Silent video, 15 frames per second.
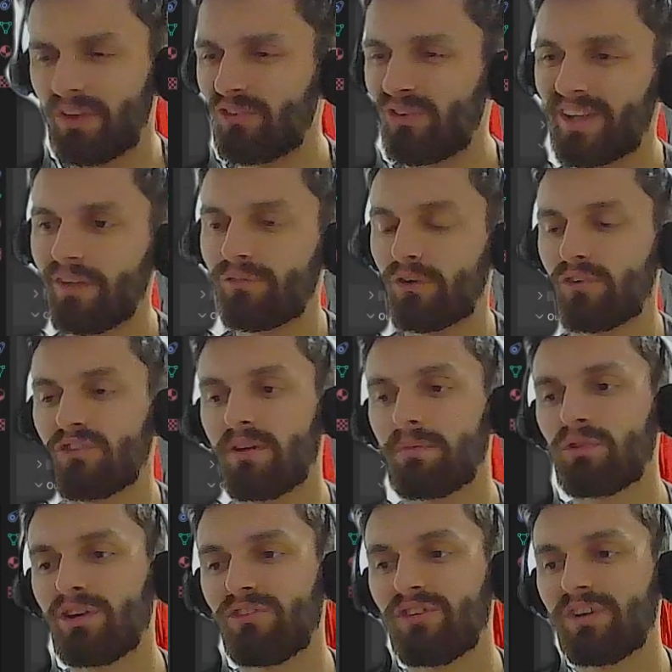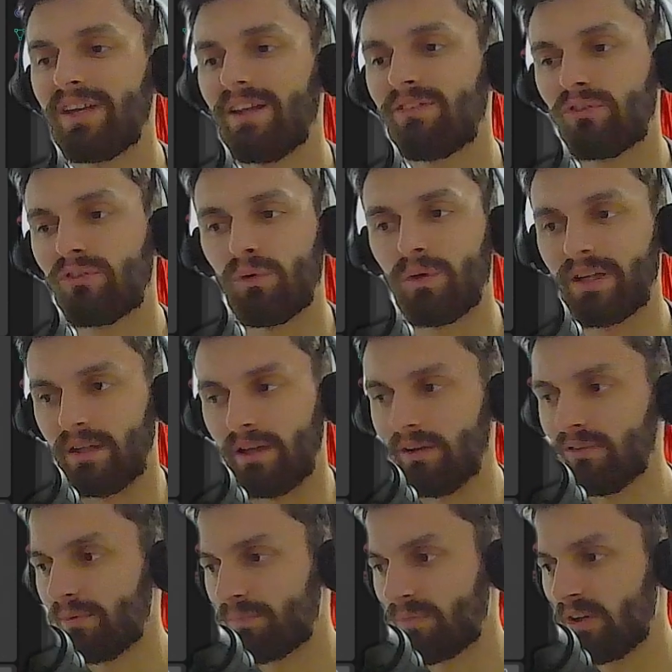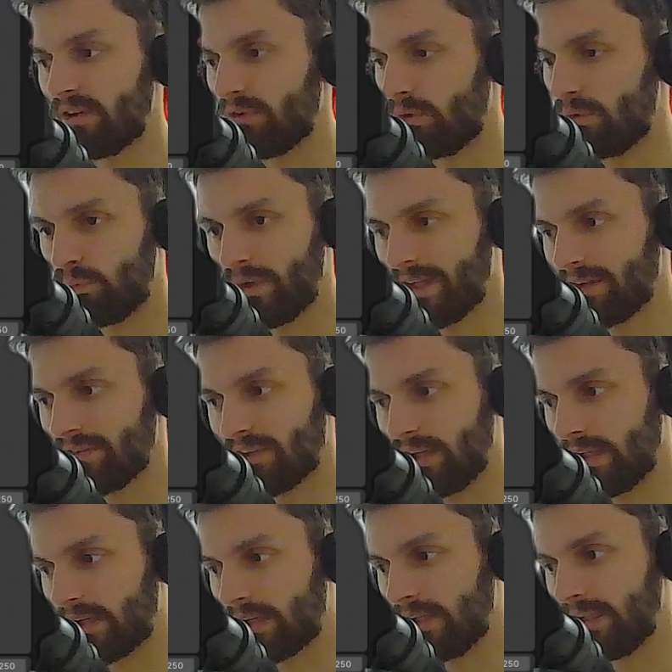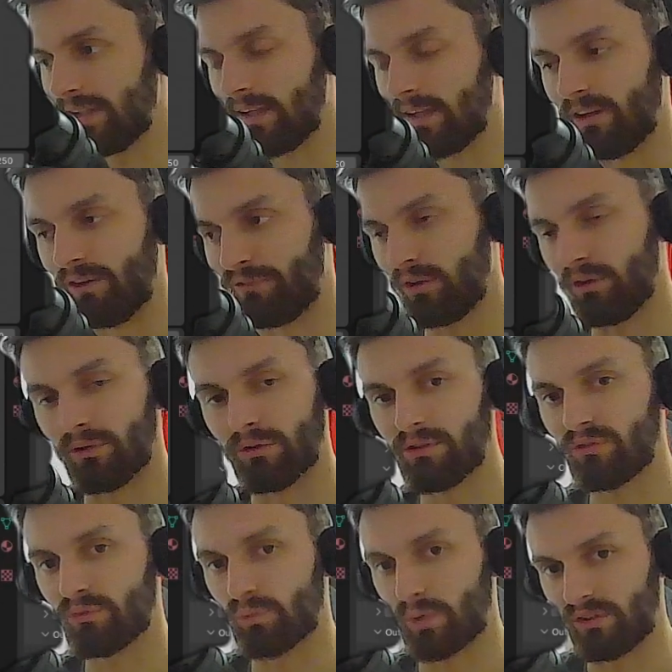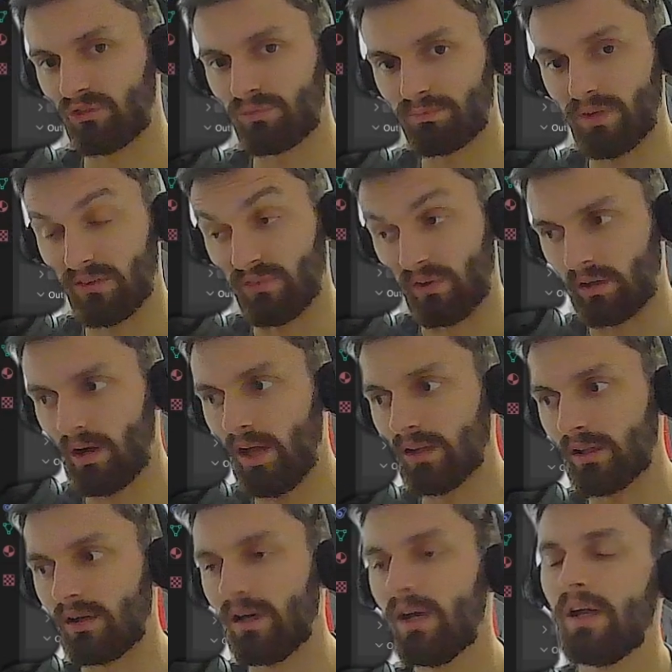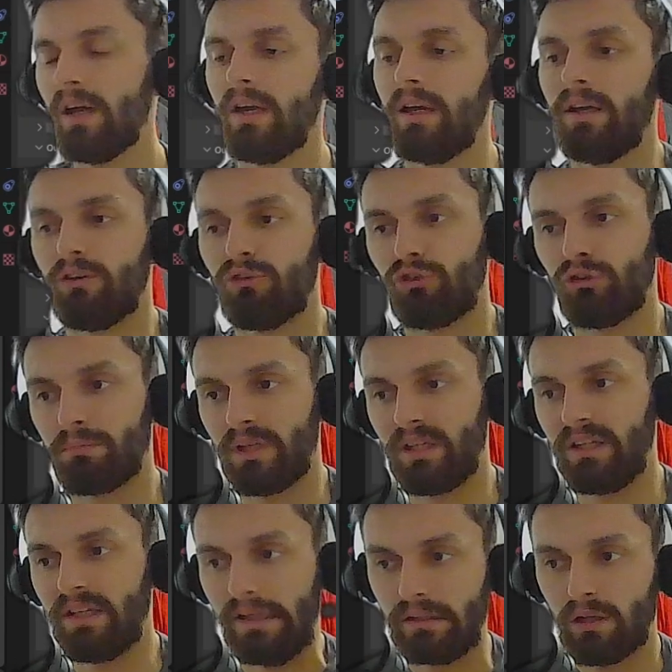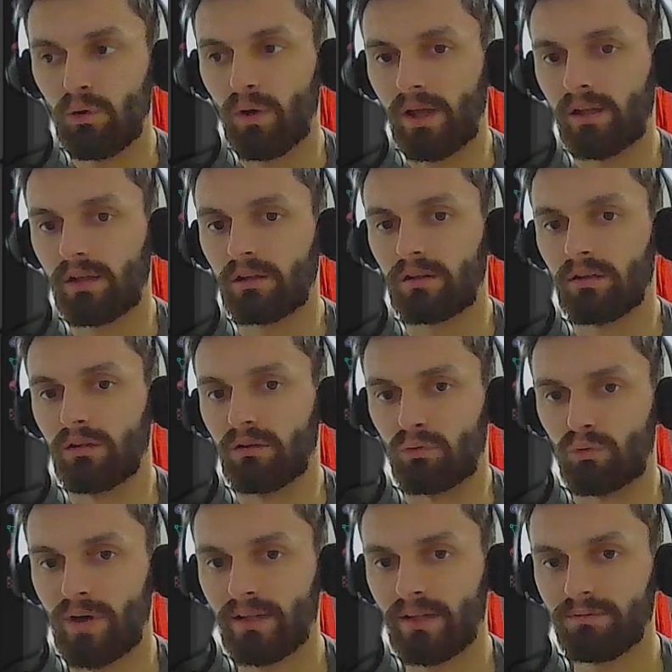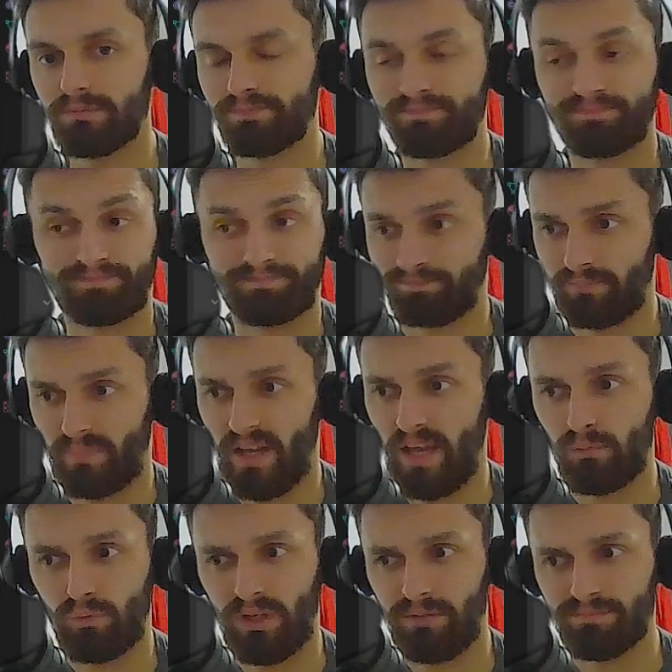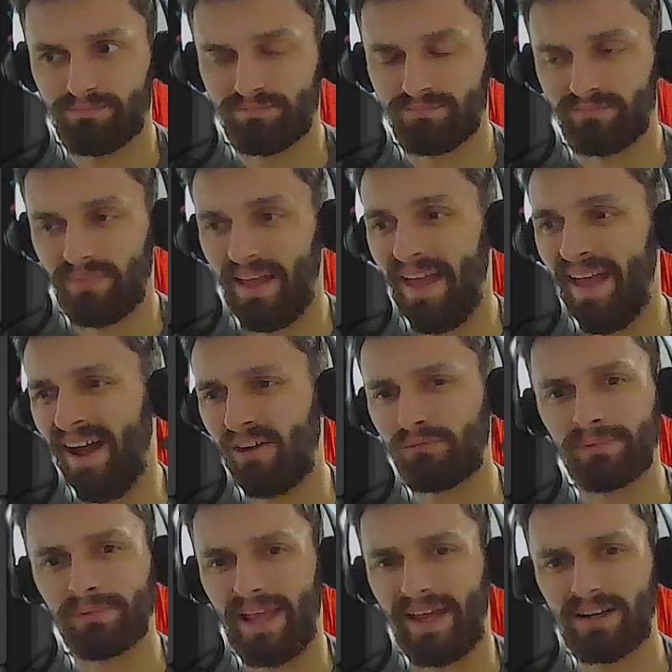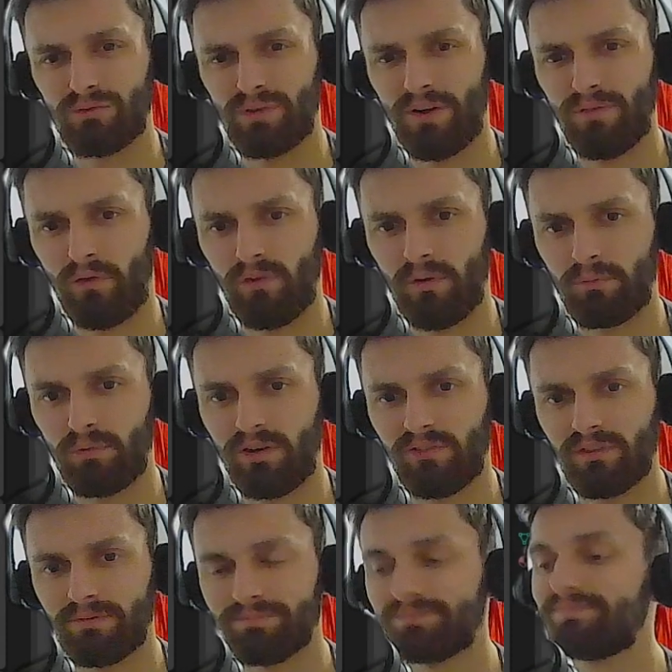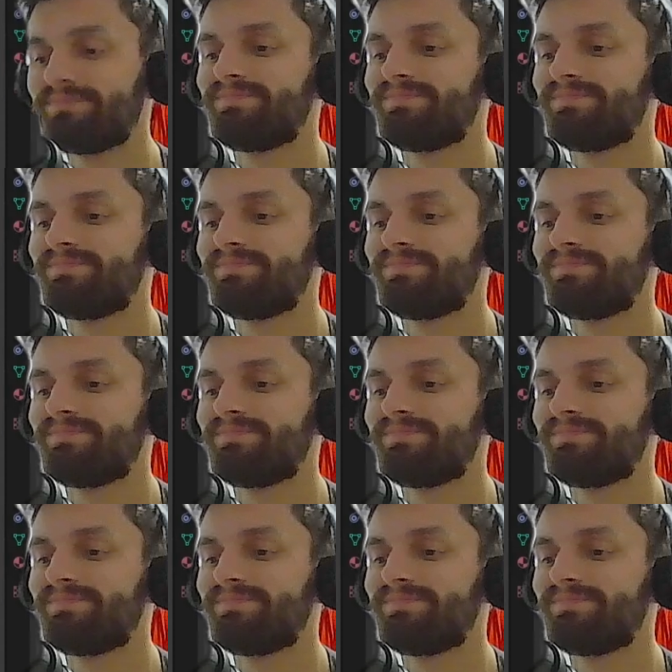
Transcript: So again, for some reason, it's doing this. So we can say clearly that the diffuse, which is the color, should be yellow and red, and we have black and red for some reason.